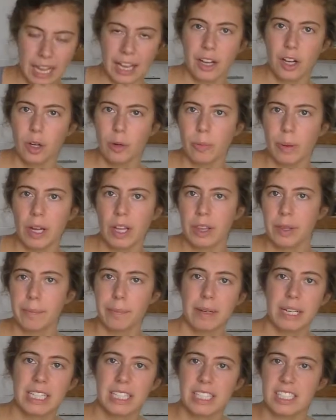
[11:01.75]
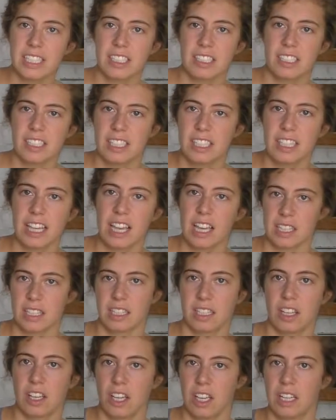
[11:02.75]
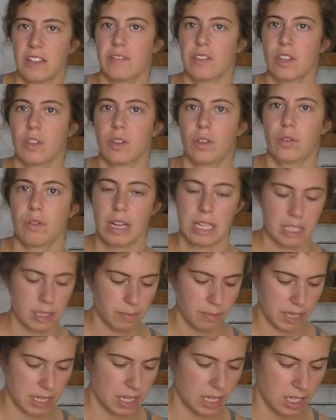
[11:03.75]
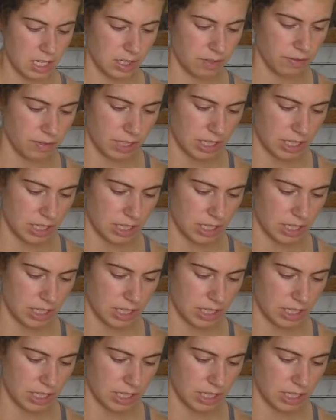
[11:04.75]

I hope all the mustards taste good, even though the recipe calls for